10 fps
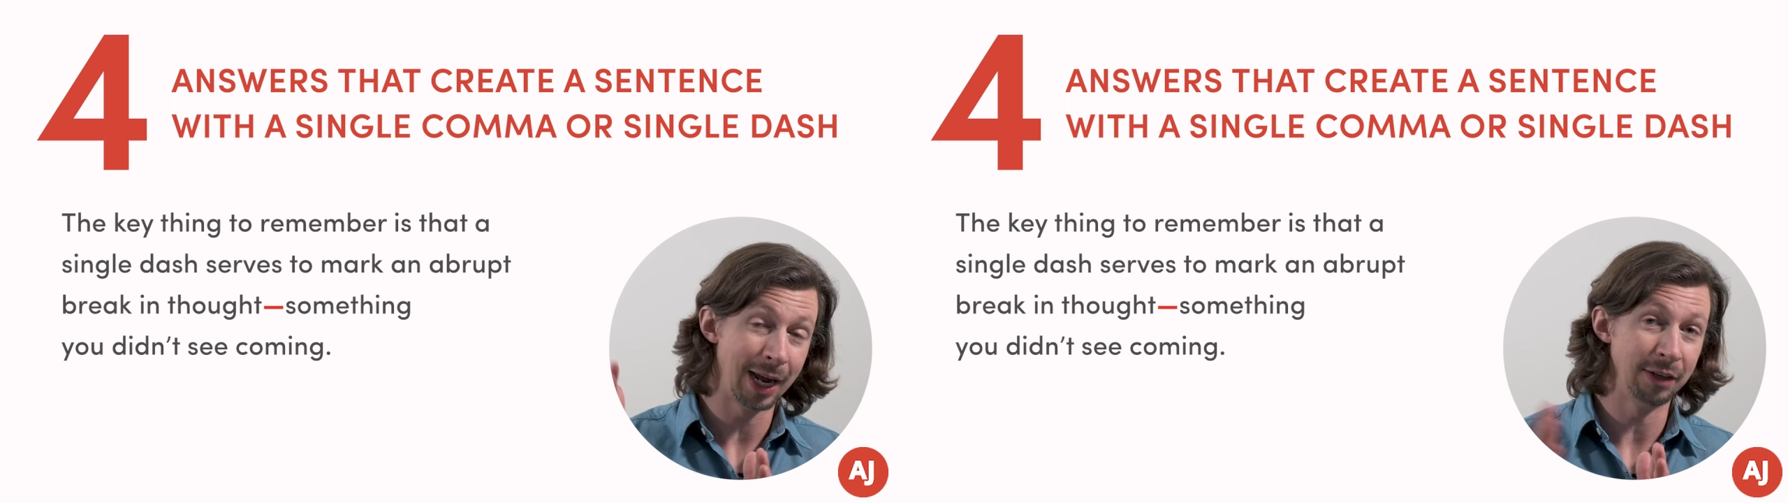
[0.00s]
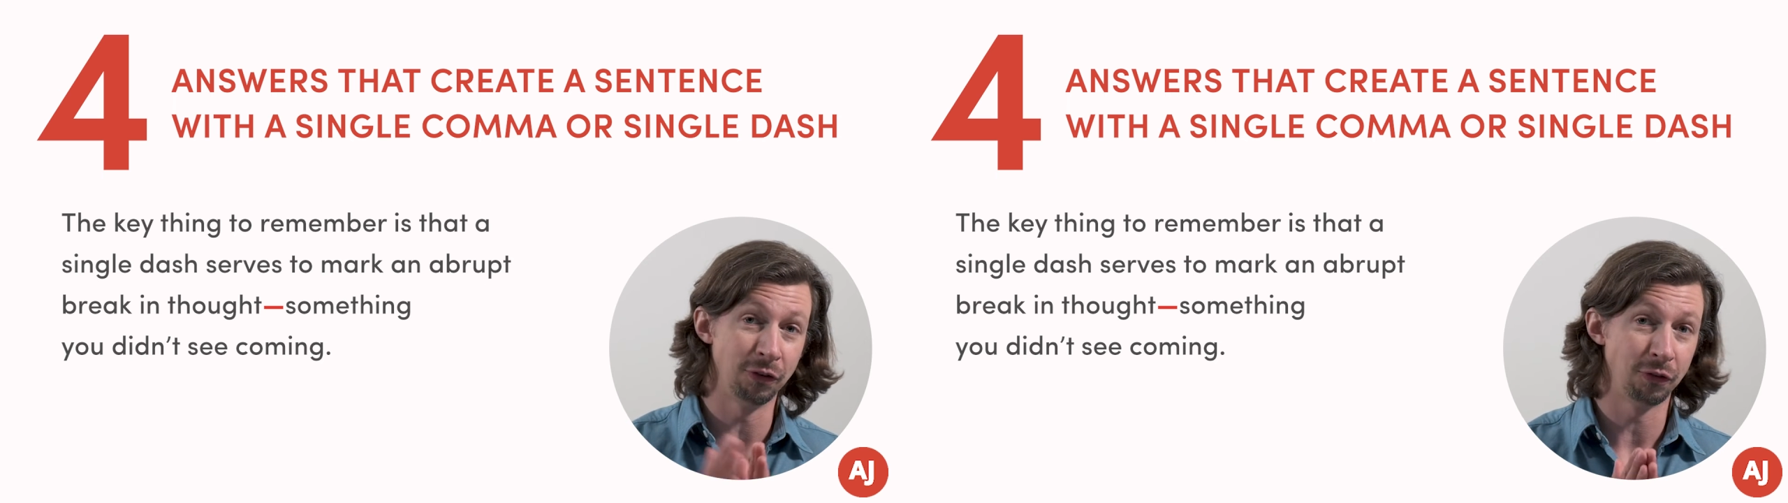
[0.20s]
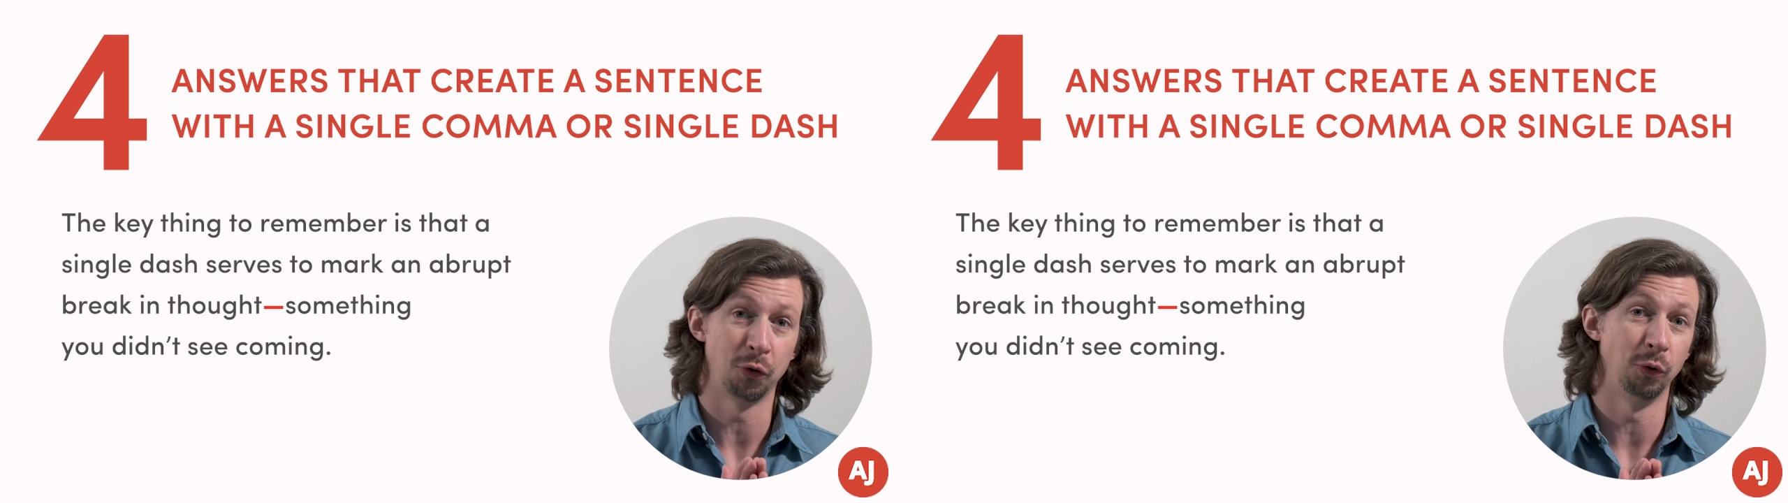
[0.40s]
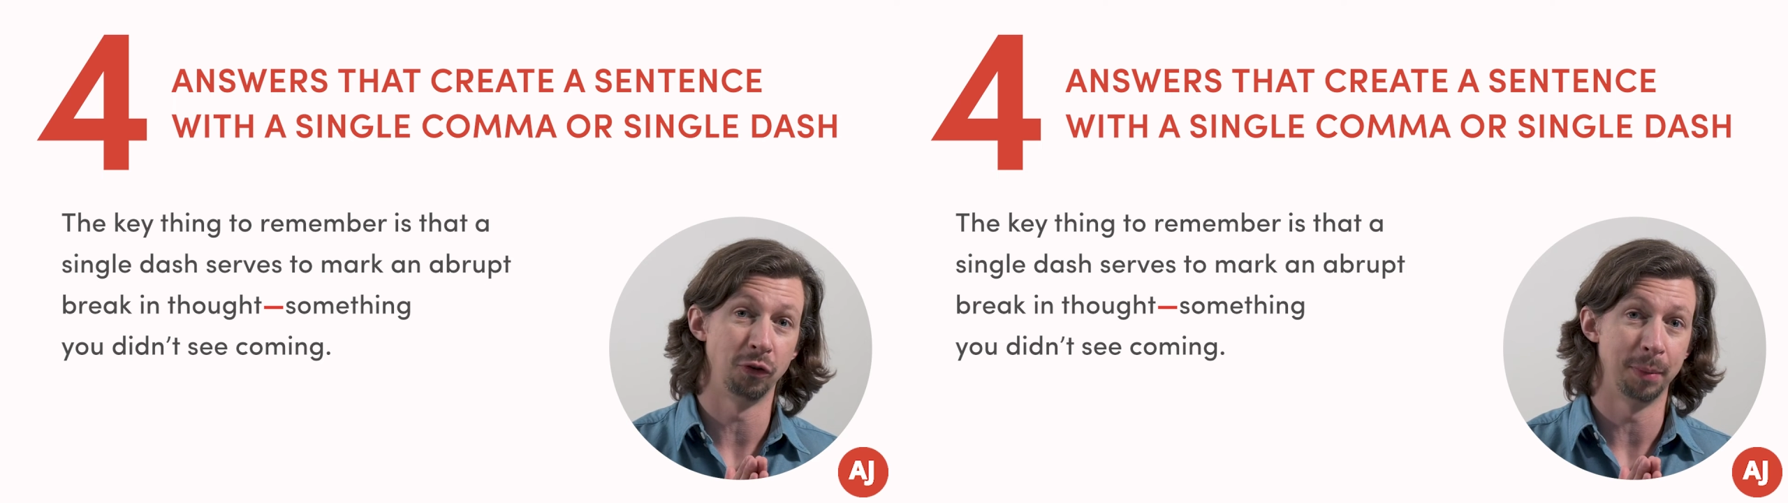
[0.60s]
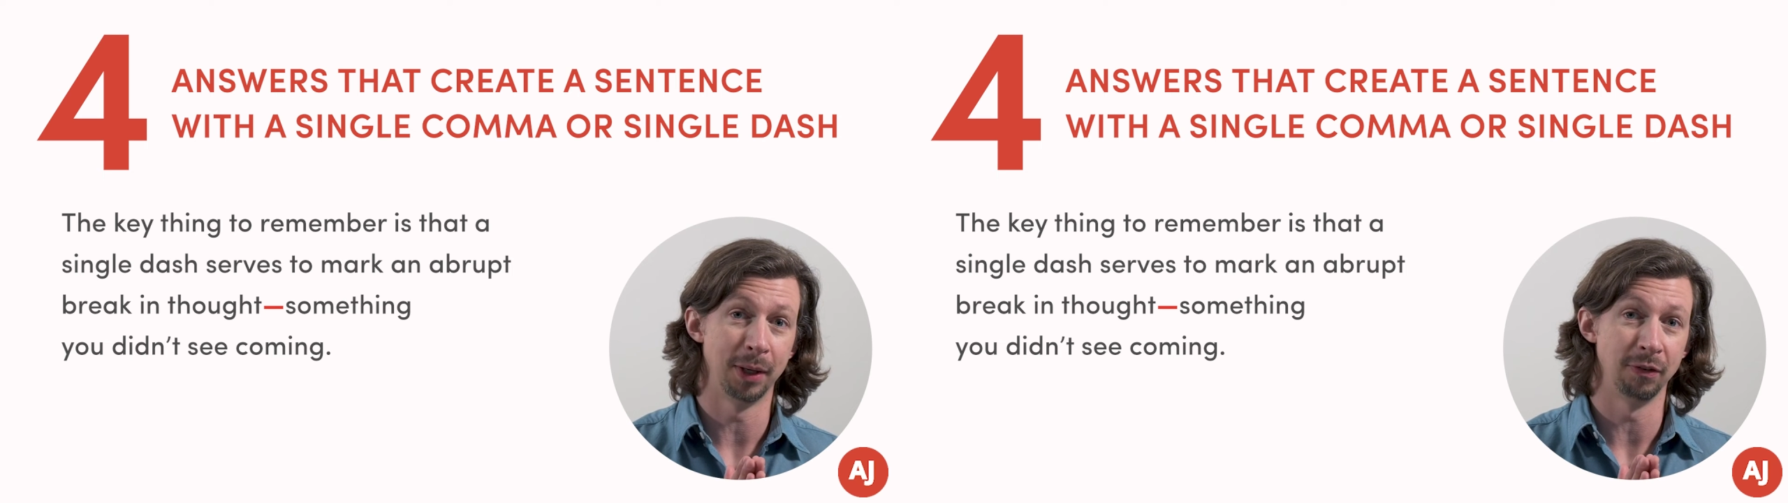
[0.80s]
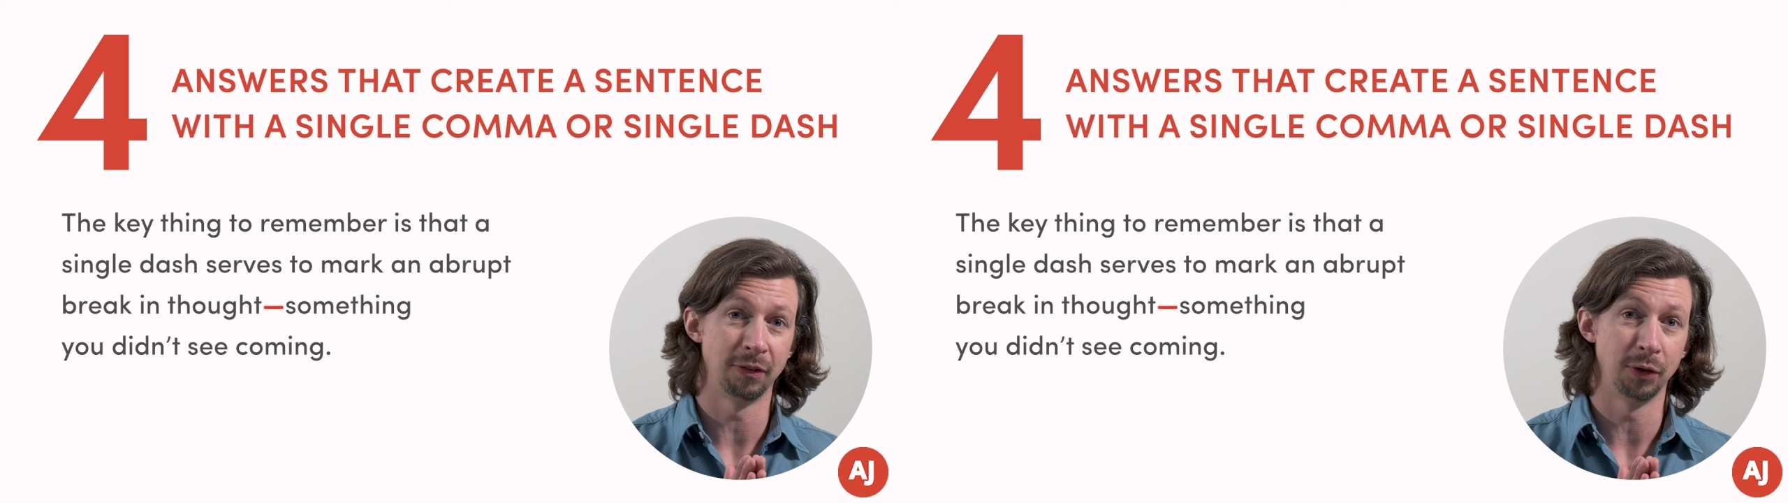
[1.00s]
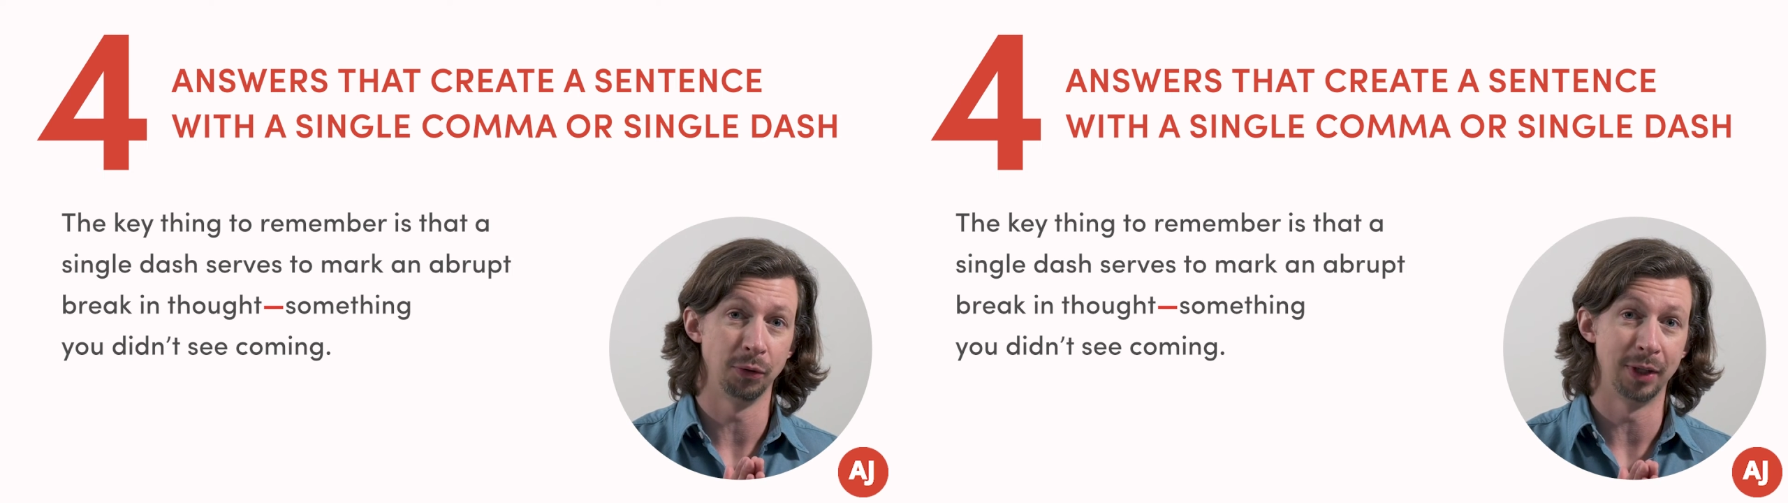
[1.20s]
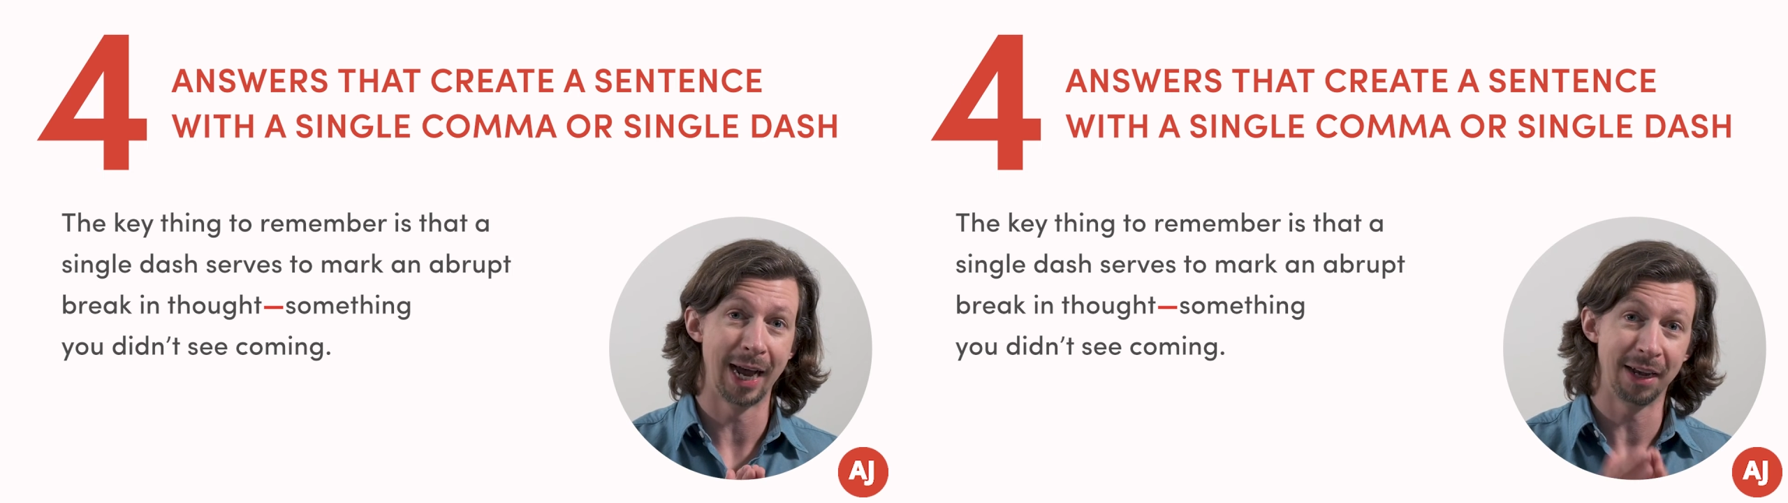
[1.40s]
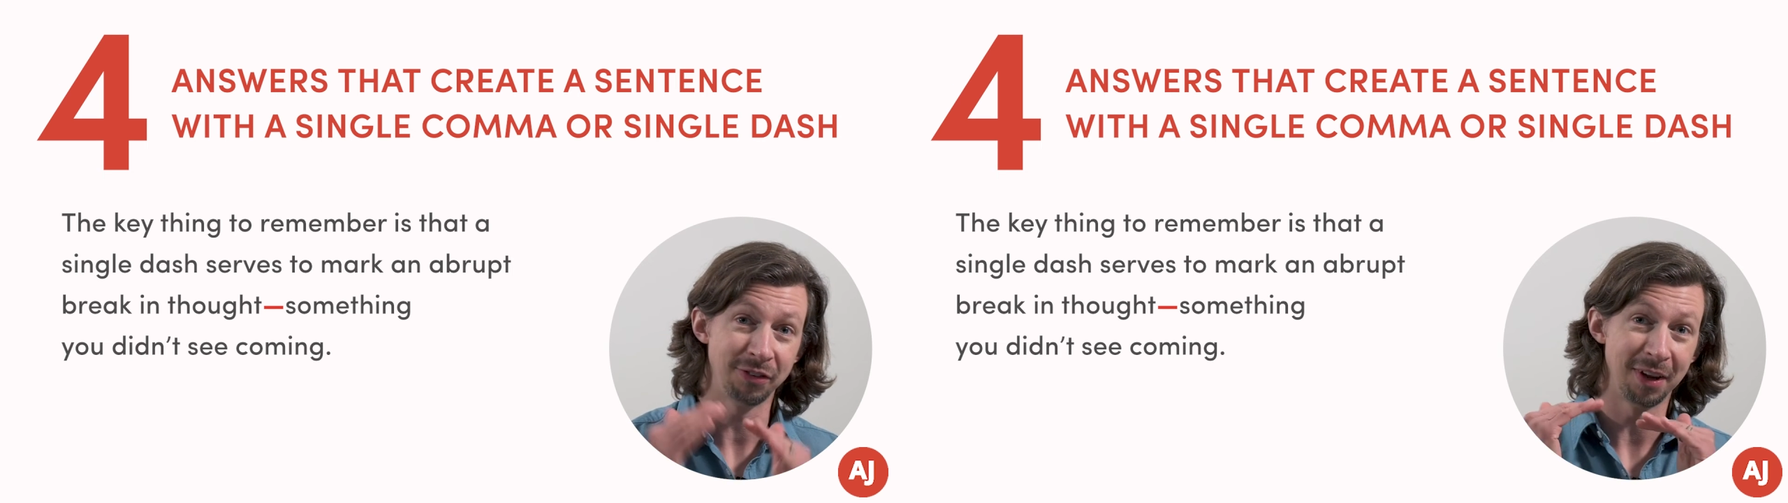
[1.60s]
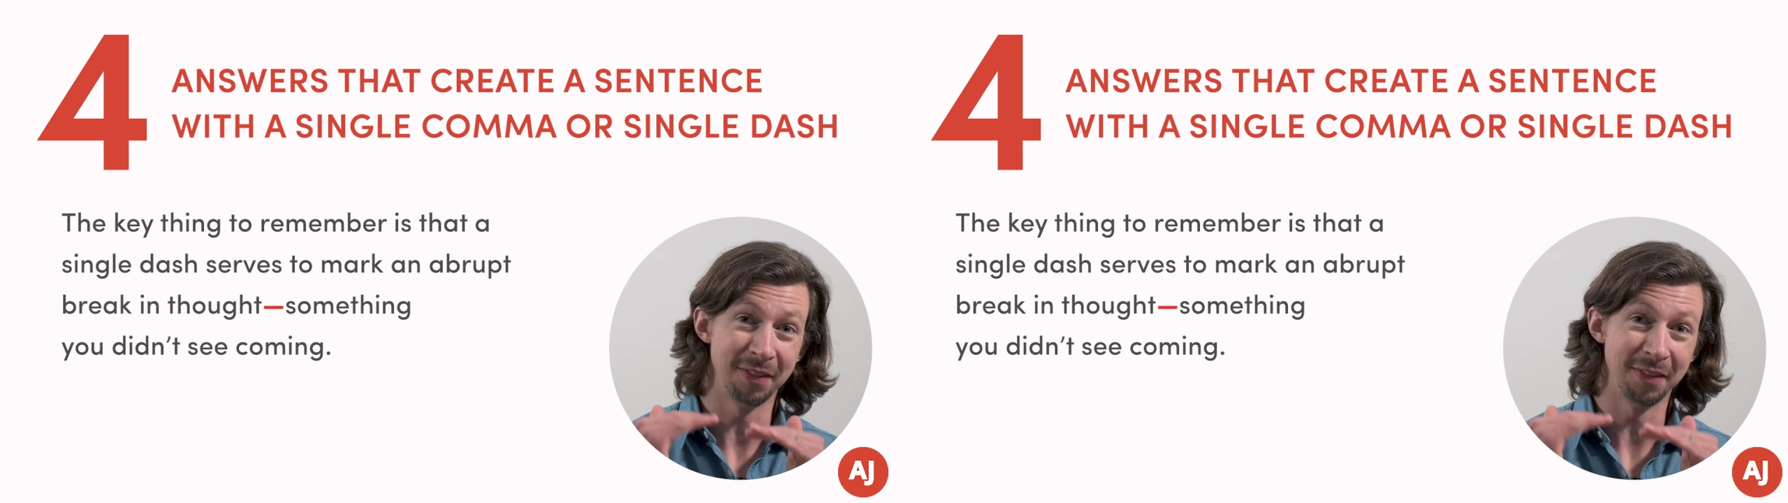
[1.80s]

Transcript: I just told you about the single dash,